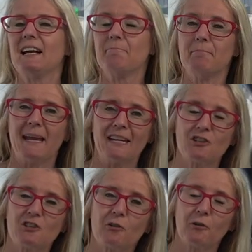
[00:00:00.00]
Make
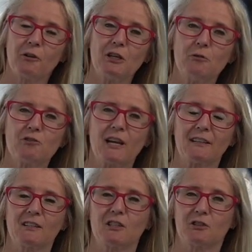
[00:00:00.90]
sure you
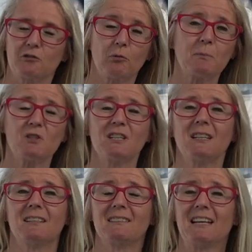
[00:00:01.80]
check the description
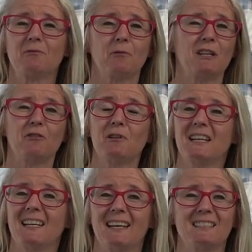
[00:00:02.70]
because that's where you
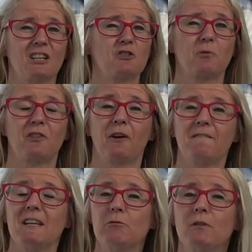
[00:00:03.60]
can get in touch with
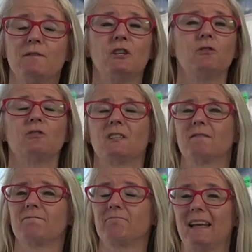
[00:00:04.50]
RV reviews
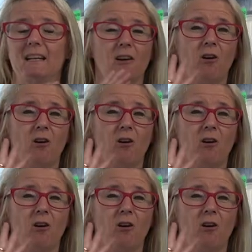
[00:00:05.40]
and get